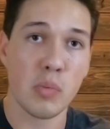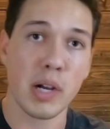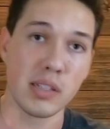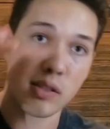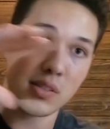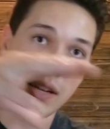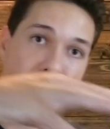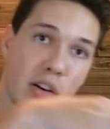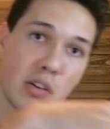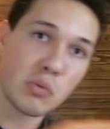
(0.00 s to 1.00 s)
much
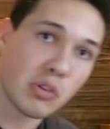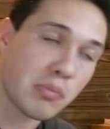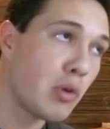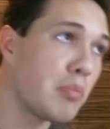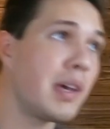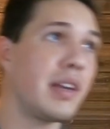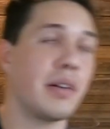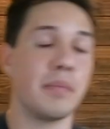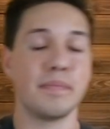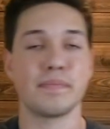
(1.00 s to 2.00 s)
downward
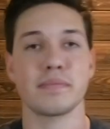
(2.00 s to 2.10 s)
momentum